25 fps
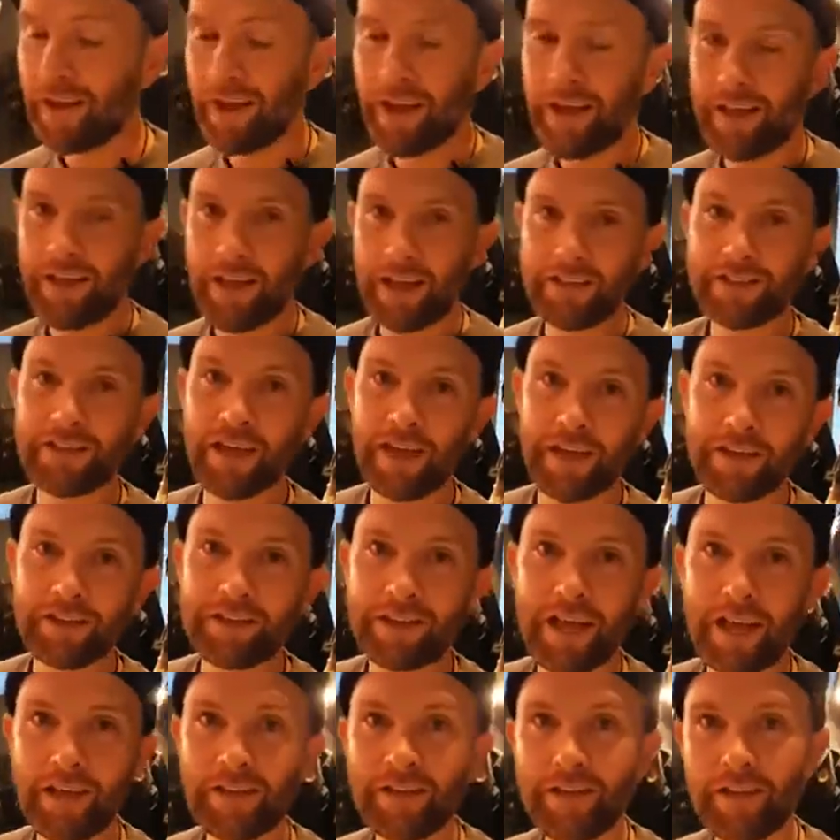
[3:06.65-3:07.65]
and that's not
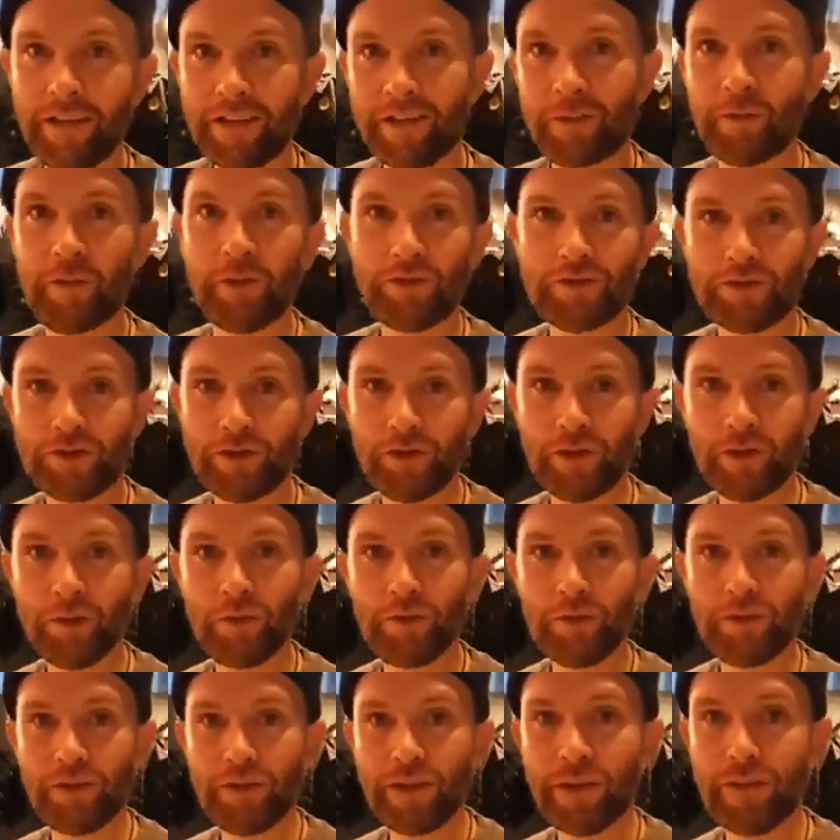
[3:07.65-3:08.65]
exactly like the most
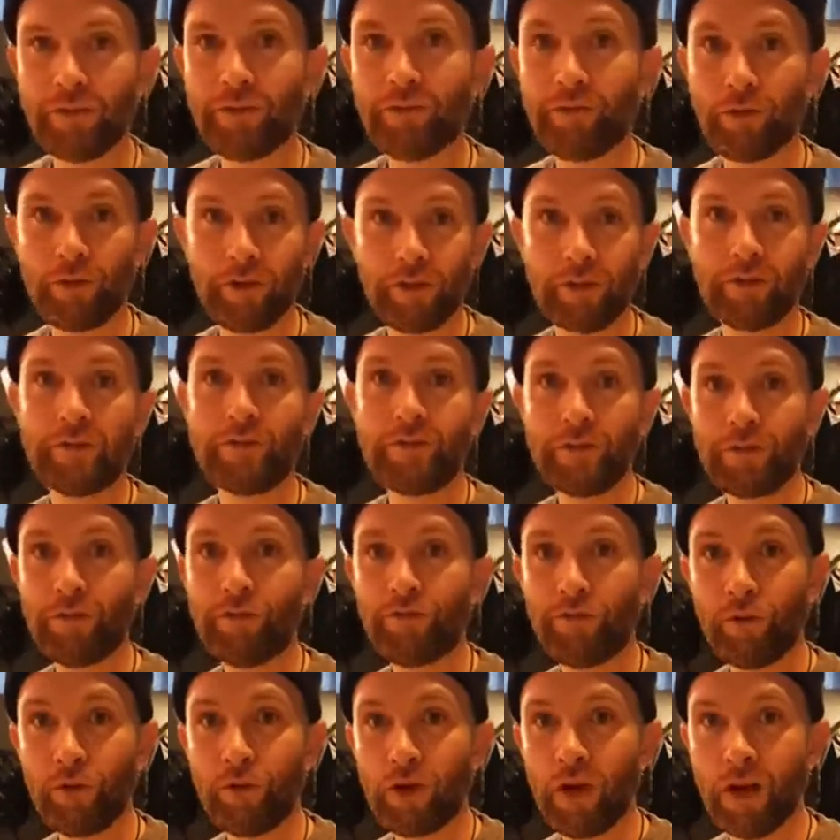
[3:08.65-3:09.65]
durable thing for
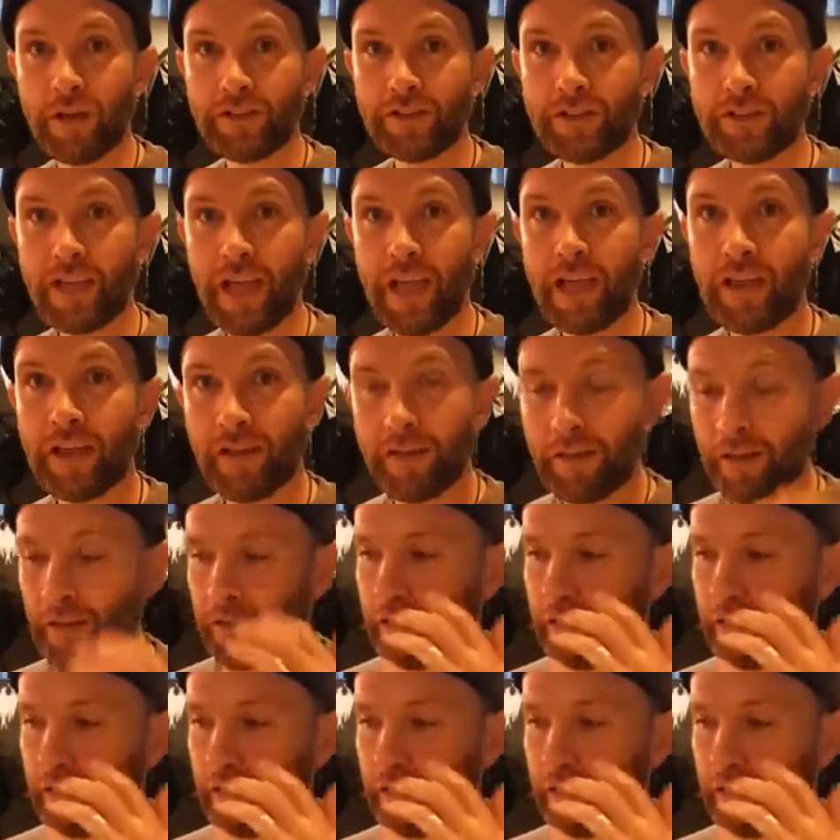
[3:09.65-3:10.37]
full-on skating.